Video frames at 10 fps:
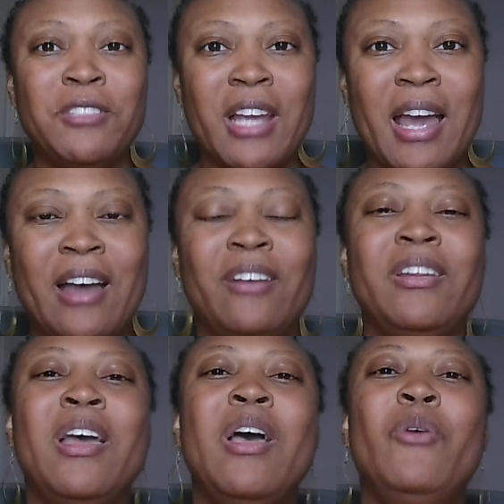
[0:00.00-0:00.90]
child,
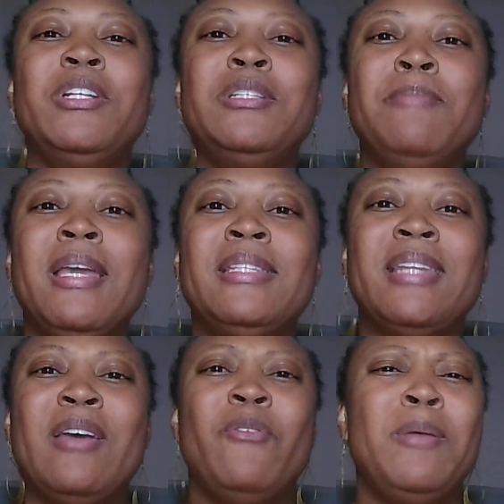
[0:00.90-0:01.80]
which means
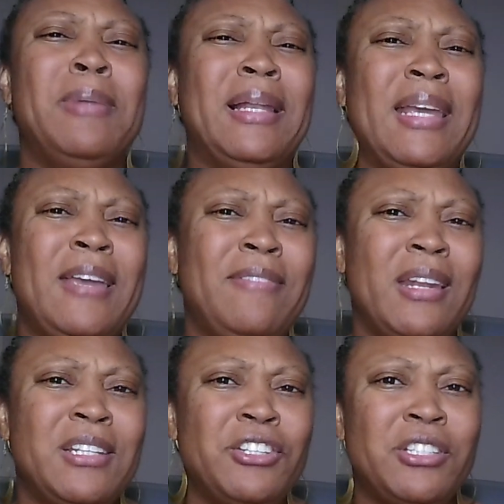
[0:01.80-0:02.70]
that we believe that
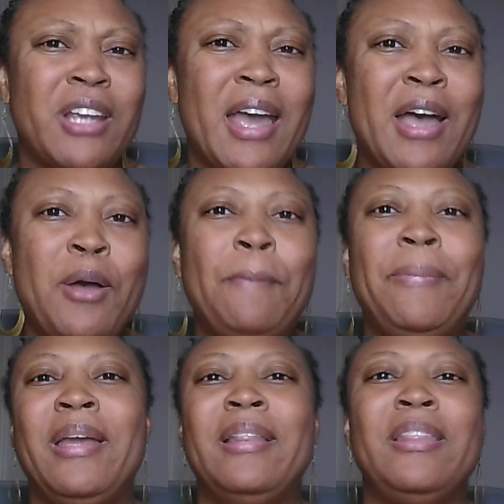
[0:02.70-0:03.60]
it's your child,
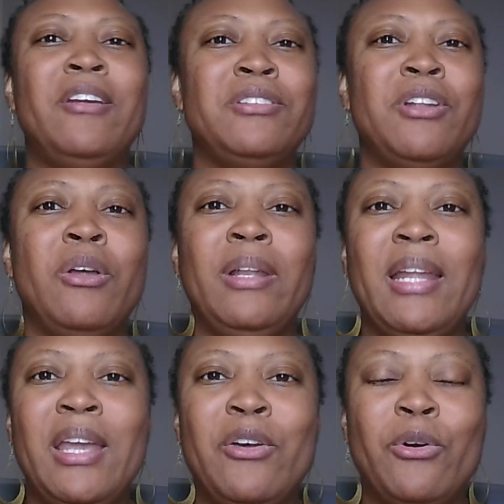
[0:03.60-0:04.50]
but there's no
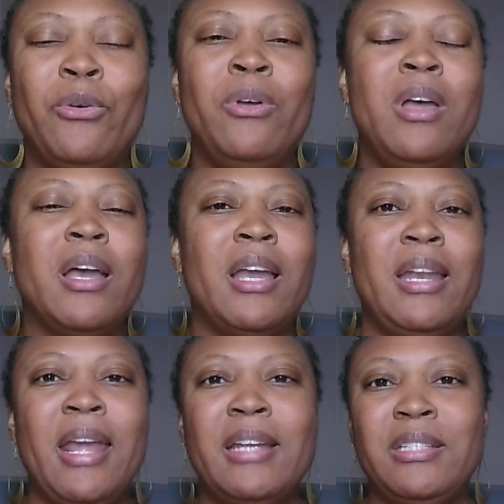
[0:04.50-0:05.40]
legal
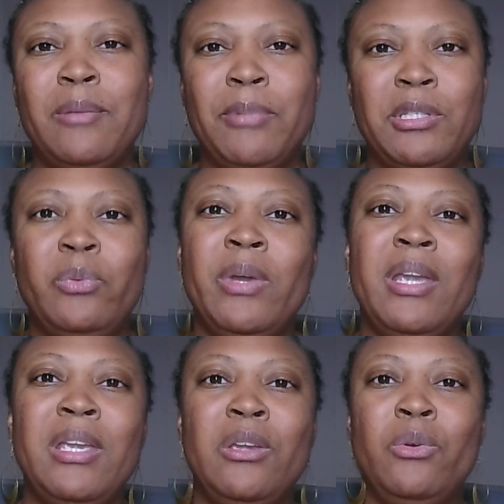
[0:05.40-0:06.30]
connection
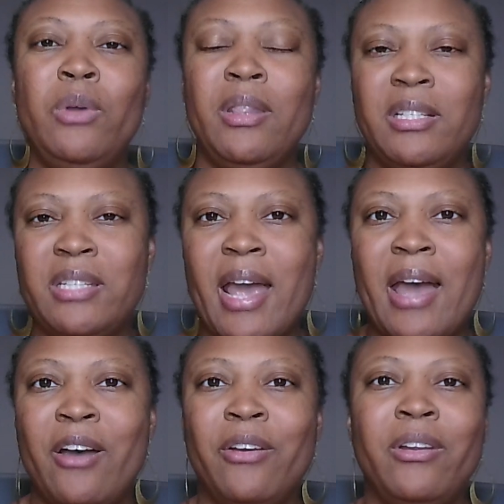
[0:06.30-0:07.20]
between you and the
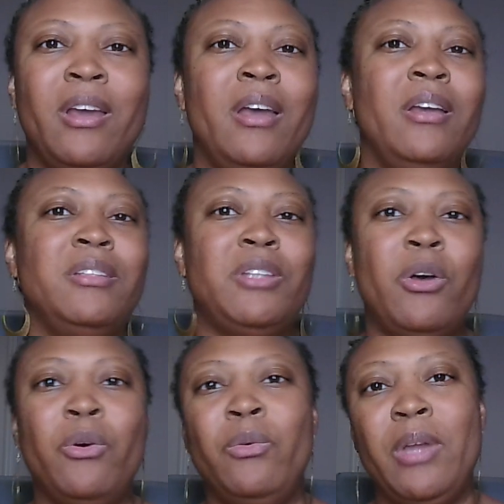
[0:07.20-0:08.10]
child.
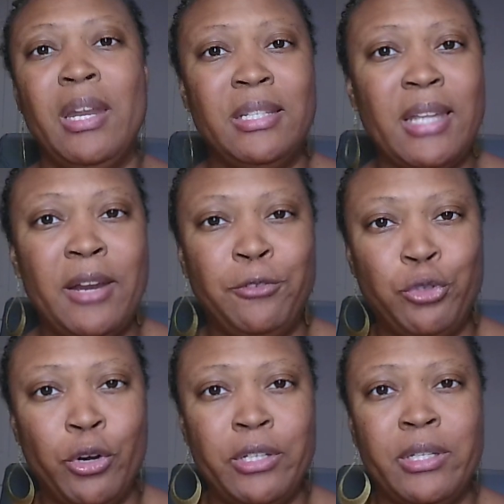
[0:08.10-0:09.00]
So in the state of
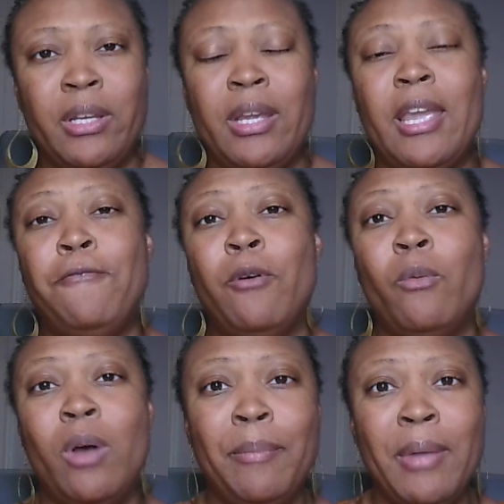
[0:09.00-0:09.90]
Georgia, if a
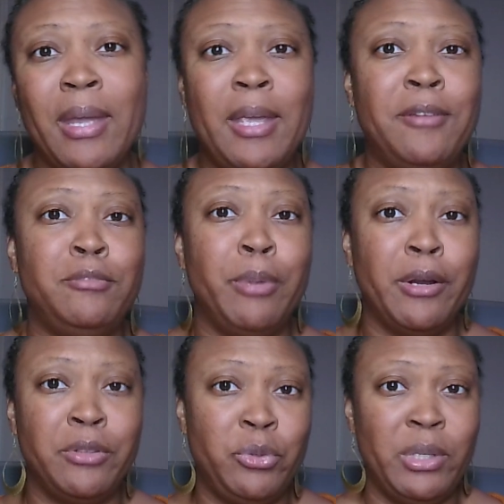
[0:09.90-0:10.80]
woman gives
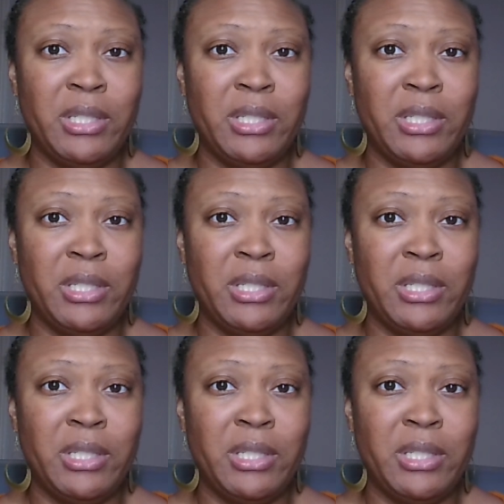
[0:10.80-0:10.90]
birth to a